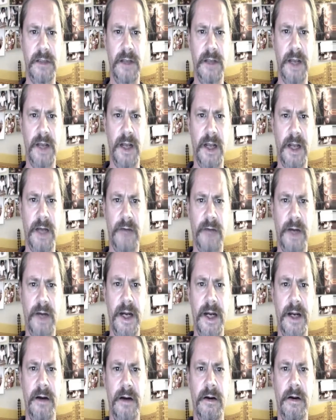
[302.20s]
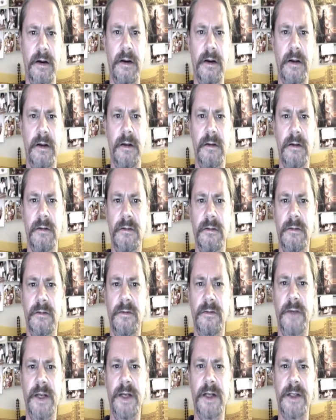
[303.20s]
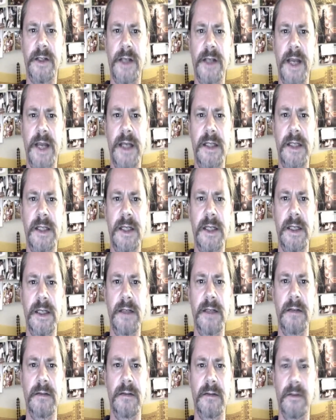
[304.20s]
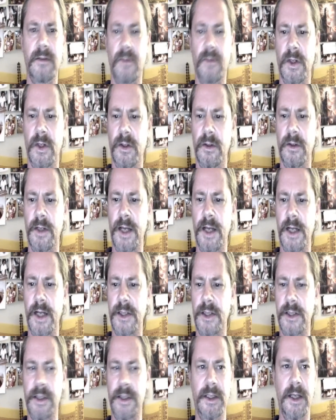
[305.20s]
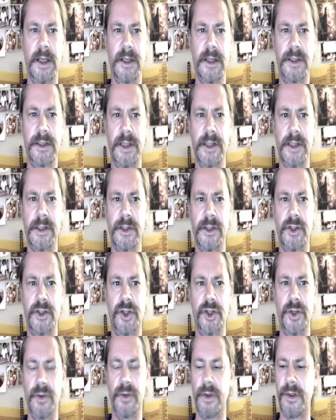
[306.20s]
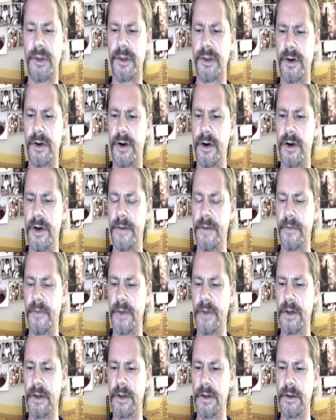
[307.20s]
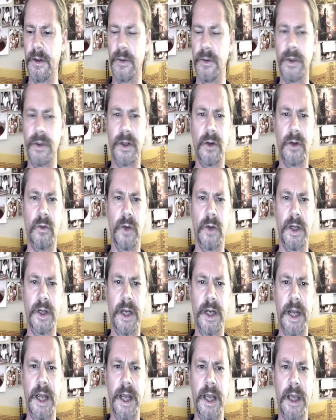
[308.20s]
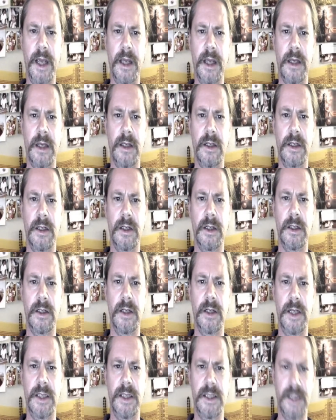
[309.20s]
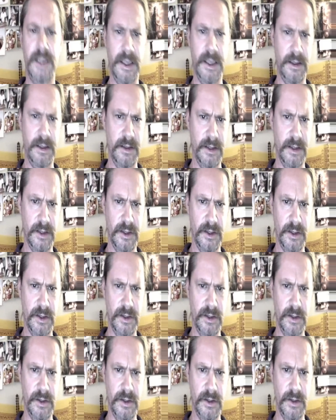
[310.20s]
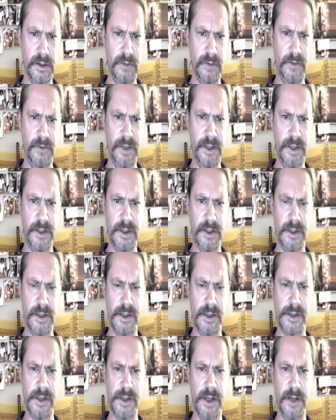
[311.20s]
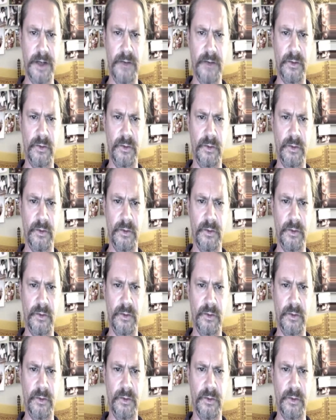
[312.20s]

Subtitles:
yeah, like right here. Venus 18, well, actually, yeah, see, this is June the 3rd, go one day, 19. Venus and the Sun